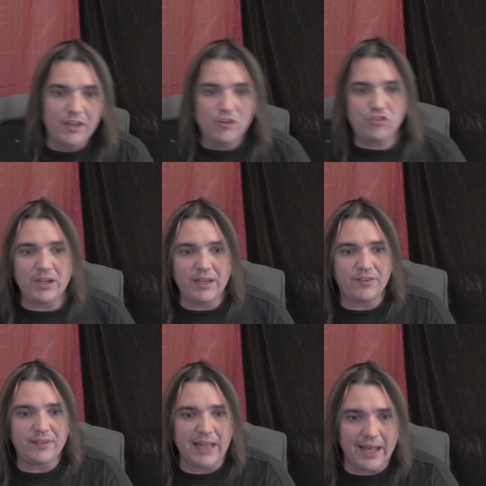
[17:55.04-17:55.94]
She
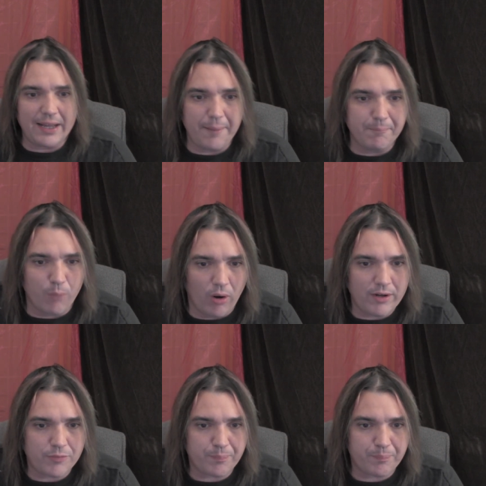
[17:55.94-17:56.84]
is not in
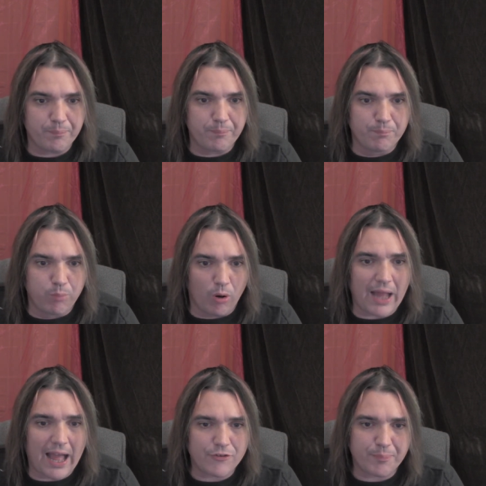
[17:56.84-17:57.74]

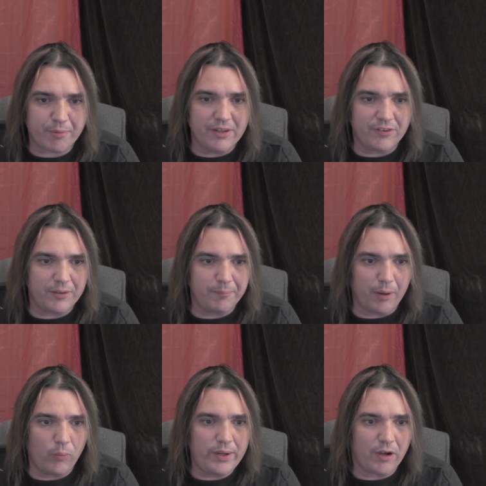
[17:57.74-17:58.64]
Bordash prison,
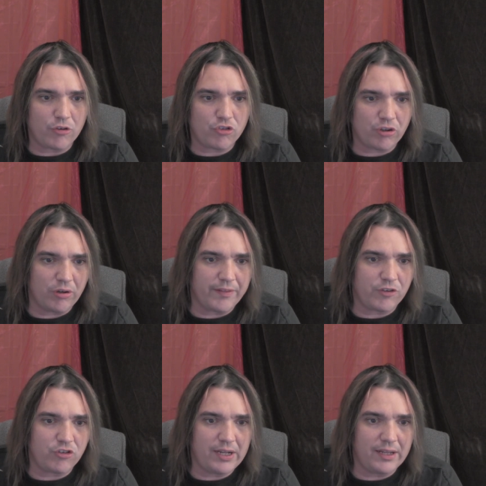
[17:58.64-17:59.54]
but we are sure that
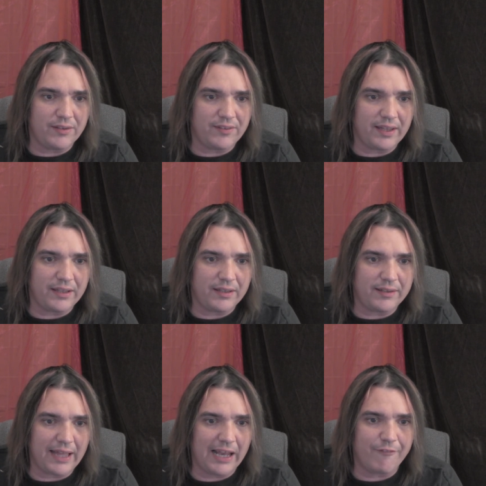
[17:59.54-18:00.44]
she is in
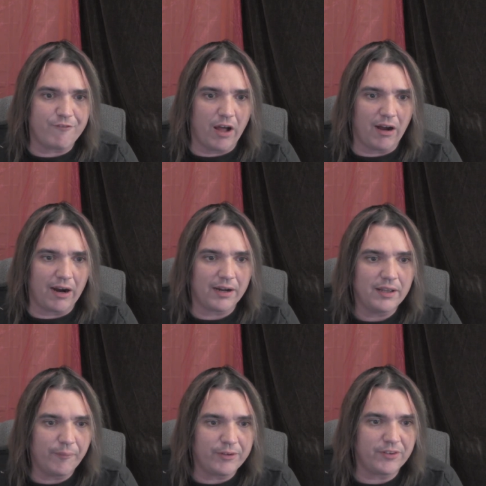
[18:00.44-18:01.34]
Tel Aviv,
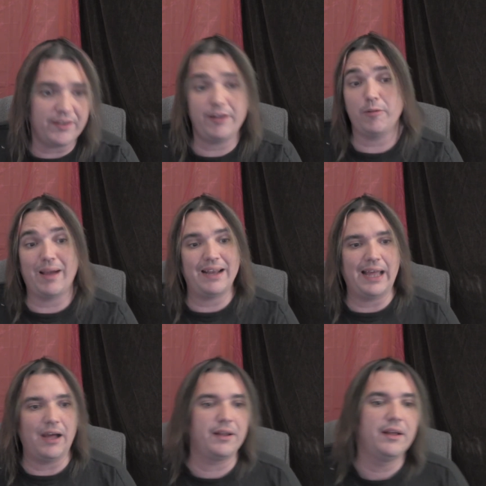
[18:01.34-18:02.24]
which is a nearby
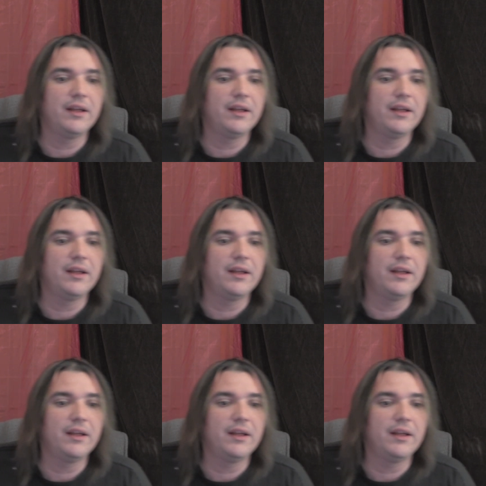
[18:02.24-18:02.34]
town.